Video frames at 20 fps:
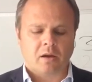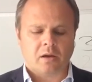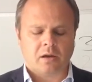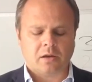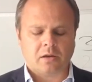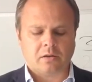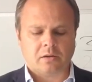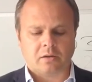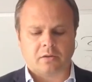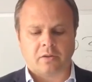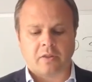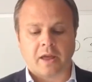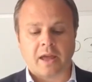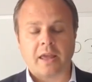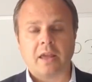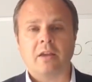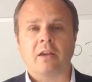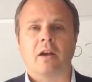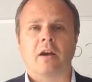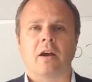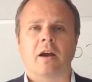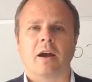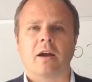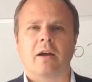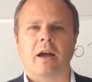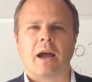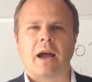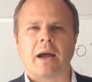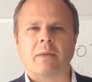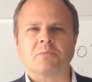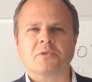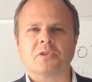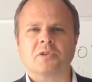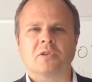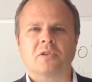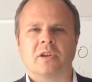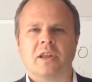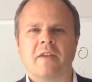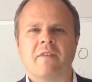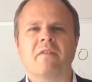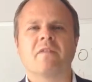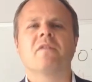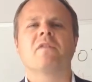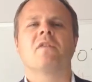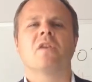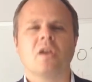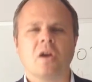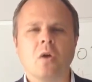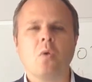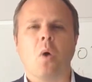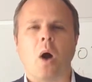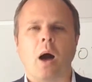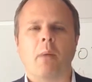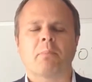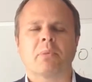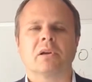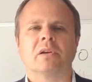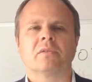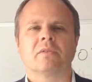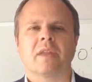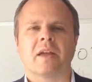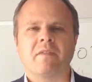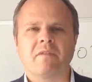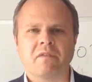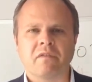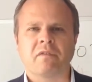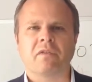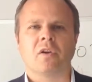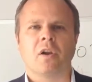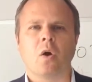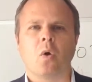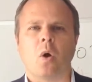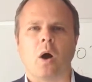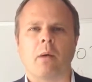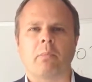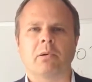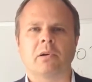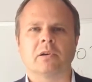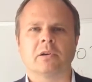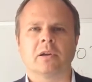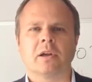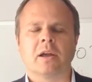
they absolutely flew up. They flew up.